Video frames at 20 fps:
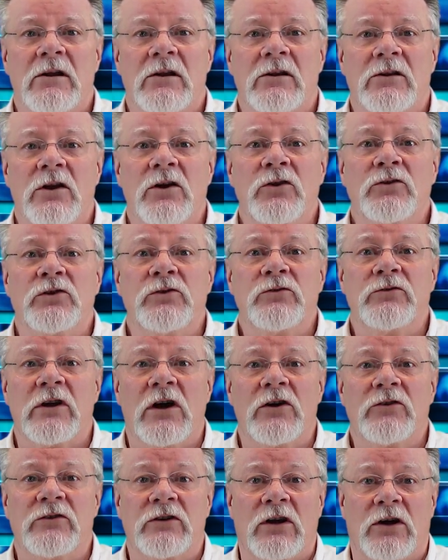Those who
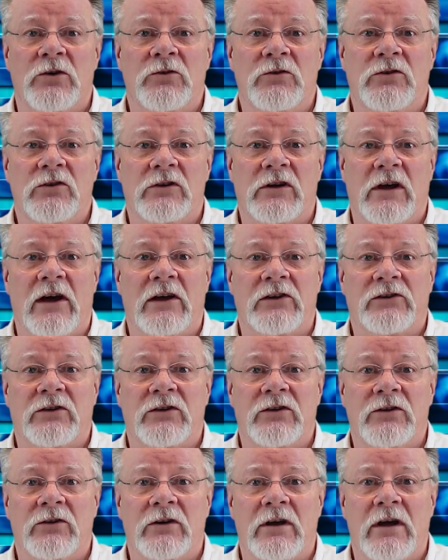don't know could
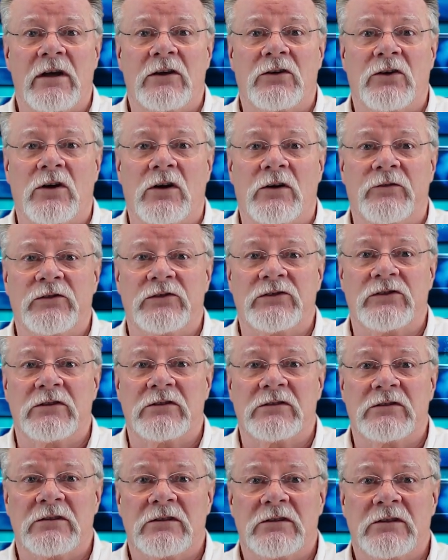ask your elder
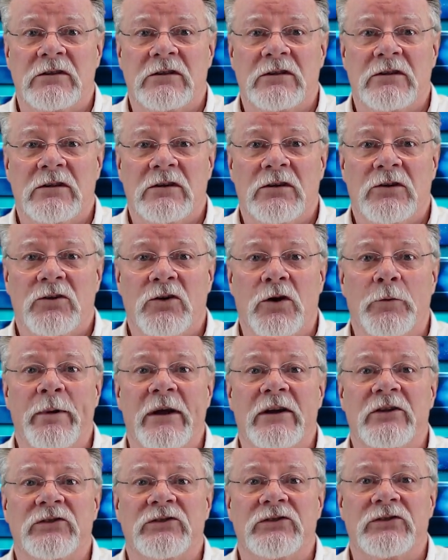officers, or
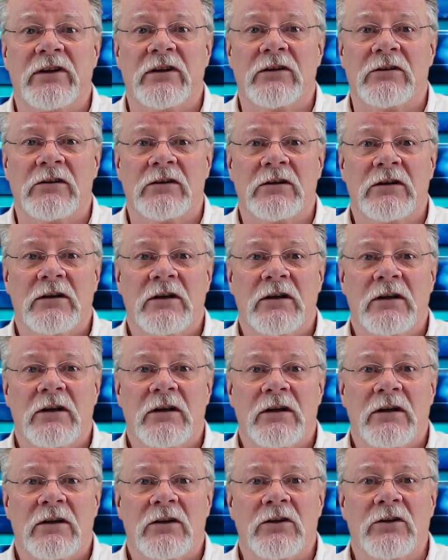better still,
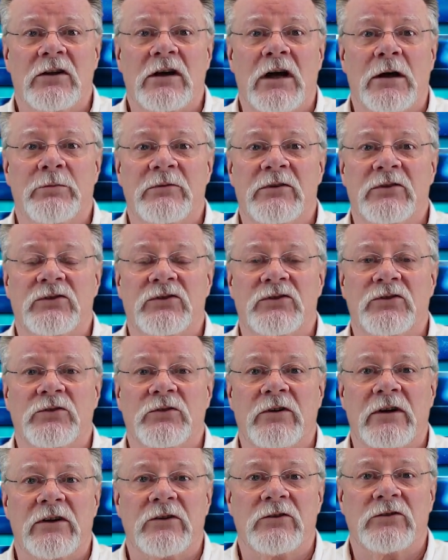look up the
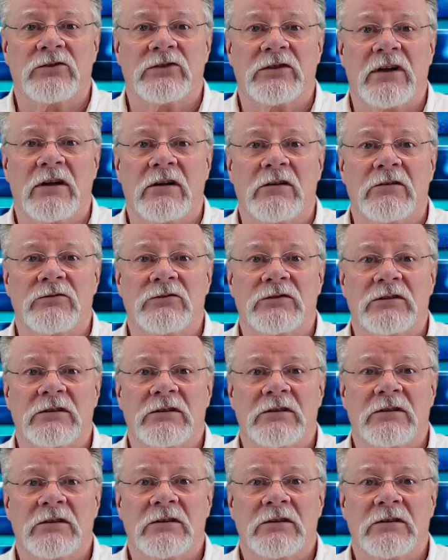story yourselves.